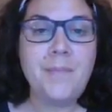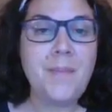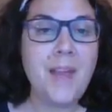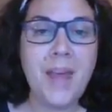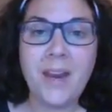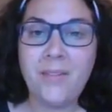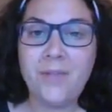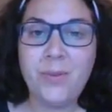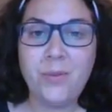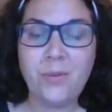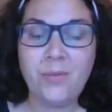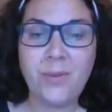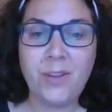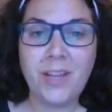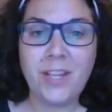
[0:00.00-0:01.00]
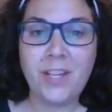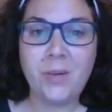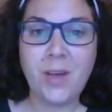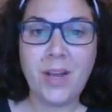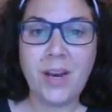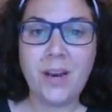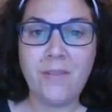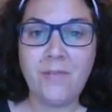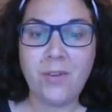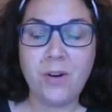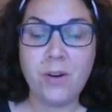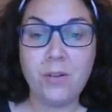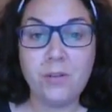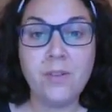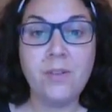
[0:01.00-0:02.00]
And if you don't feel like you get it at
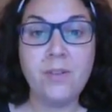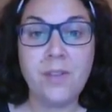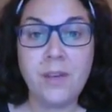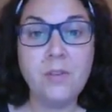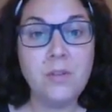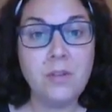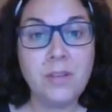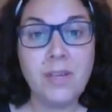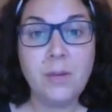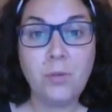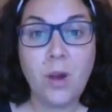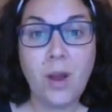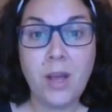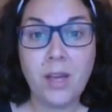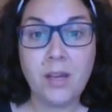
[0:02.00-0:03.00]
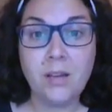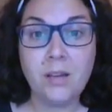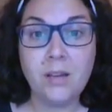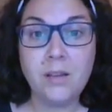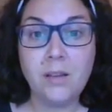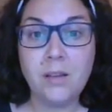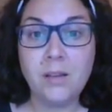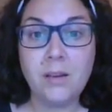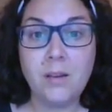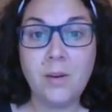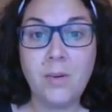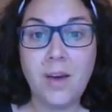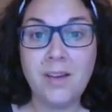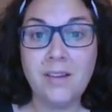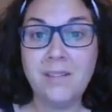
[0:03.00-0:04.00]
first, then keep trying.
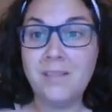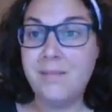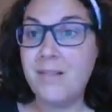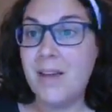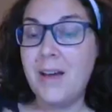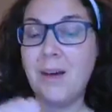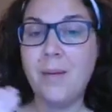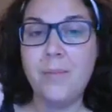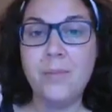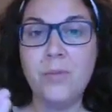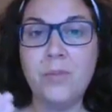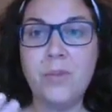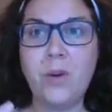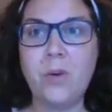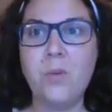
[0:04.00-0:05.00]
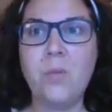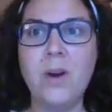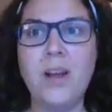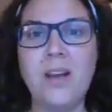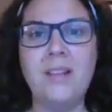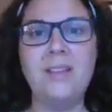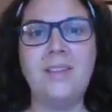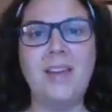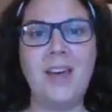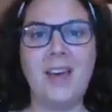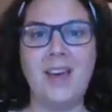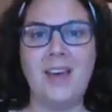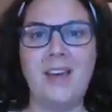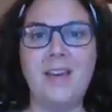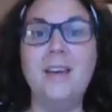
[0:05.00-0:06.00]
Okay? So when I
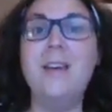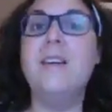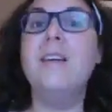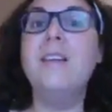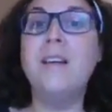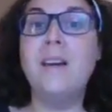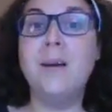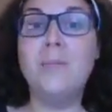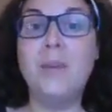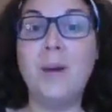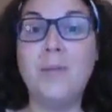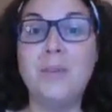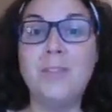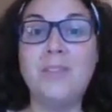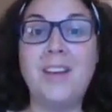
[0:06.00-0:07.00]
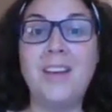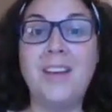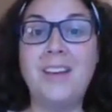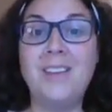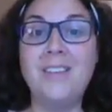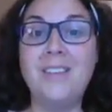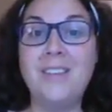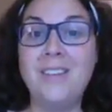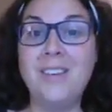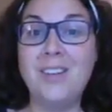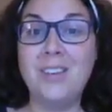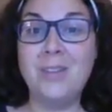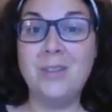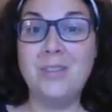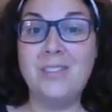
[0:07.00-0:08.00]
say abdominals tight,
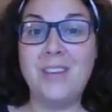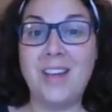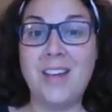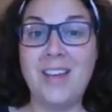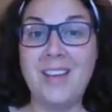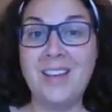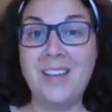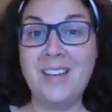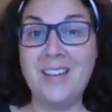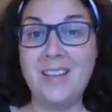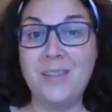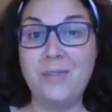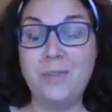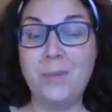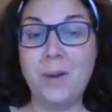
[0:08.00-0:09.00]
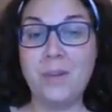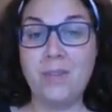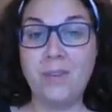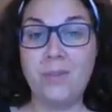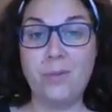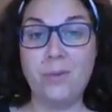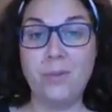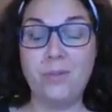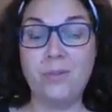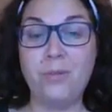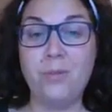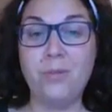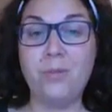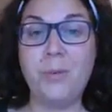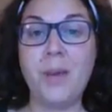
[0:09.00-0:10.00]
glutes tight, lift your pelvic floor,
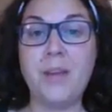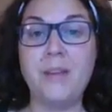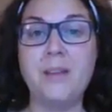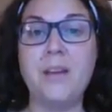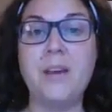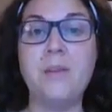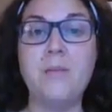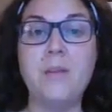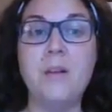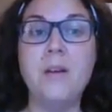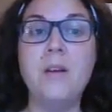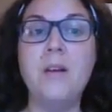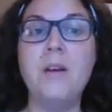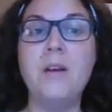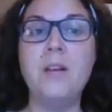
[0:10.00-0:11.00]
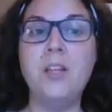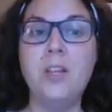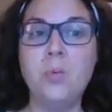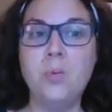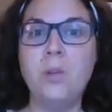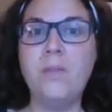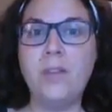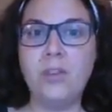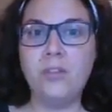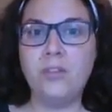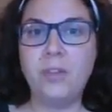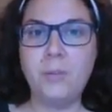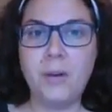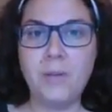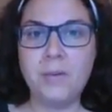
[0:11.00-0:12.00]
shoulders back and down, you will
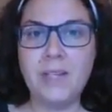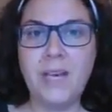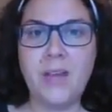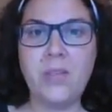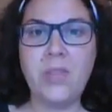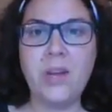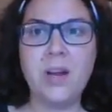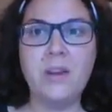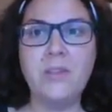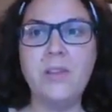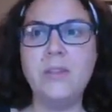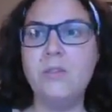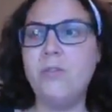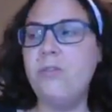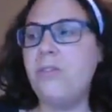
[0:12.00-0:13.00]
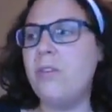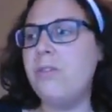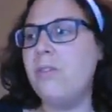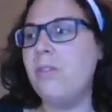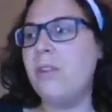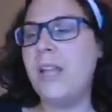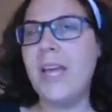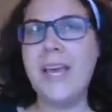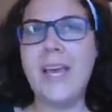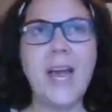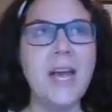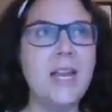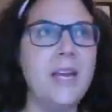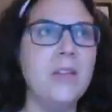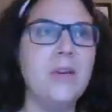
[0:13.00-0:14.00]
eventually be able to get there. These are just like
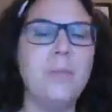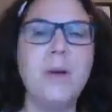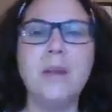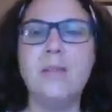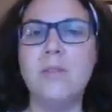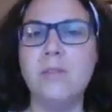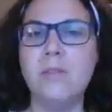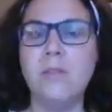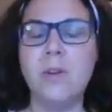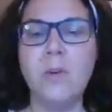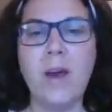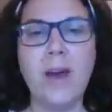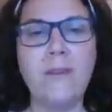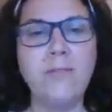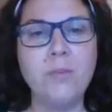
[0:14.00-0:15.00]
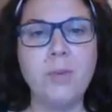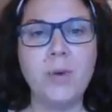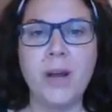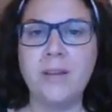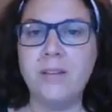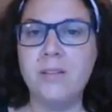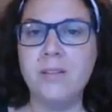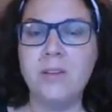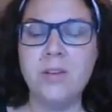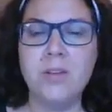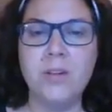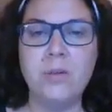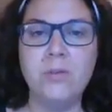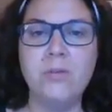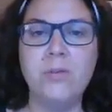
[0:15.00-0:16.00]
any other muscles, so you have to practice their
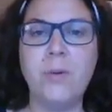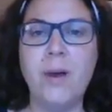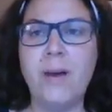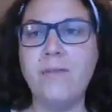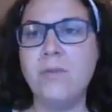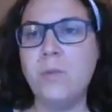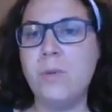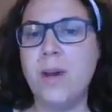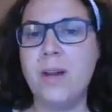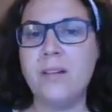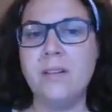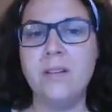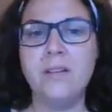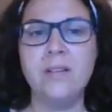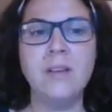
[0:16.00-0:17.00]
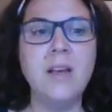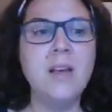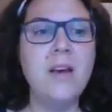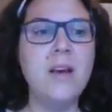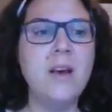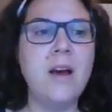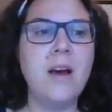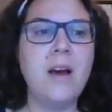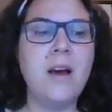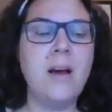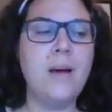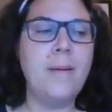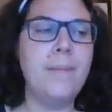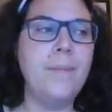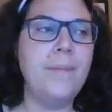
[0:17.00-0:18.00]
use. You have to practice
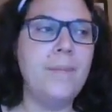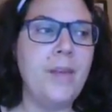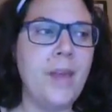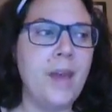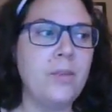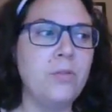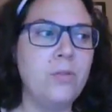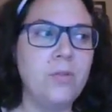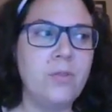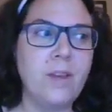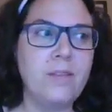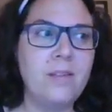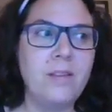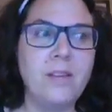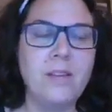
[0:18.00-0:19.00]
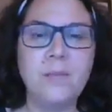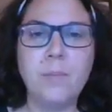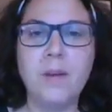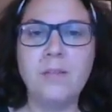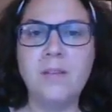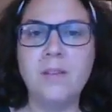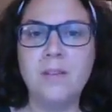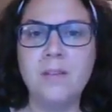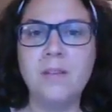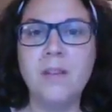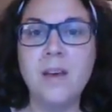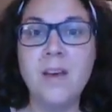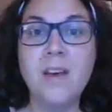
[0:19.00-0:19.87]
exercising these muscles.